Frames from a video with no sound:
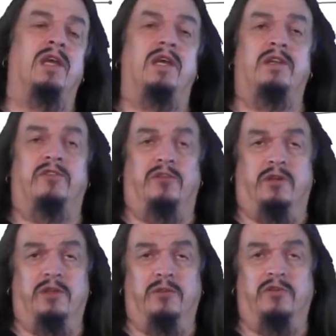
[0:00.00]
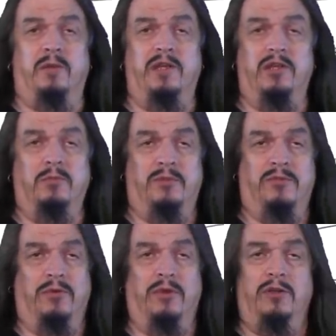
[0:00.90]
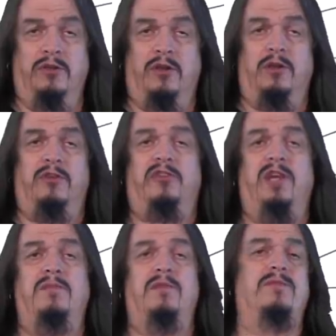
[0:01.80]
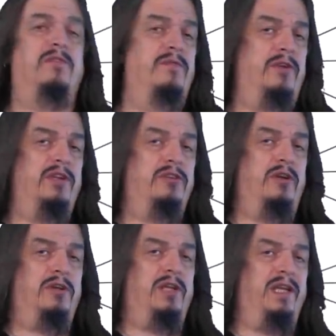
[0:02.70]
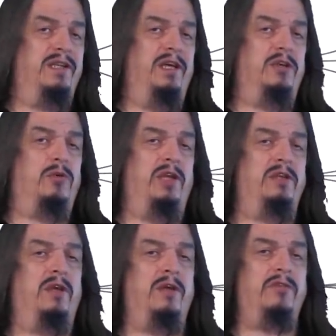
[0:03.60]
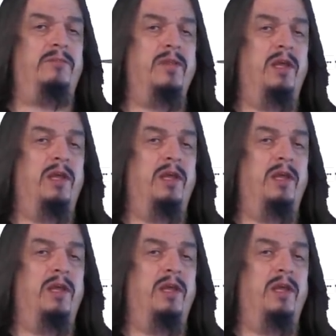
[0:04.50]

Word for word: And as I tried to explain to you before, dogs came from some very dog-like, not quite dogs.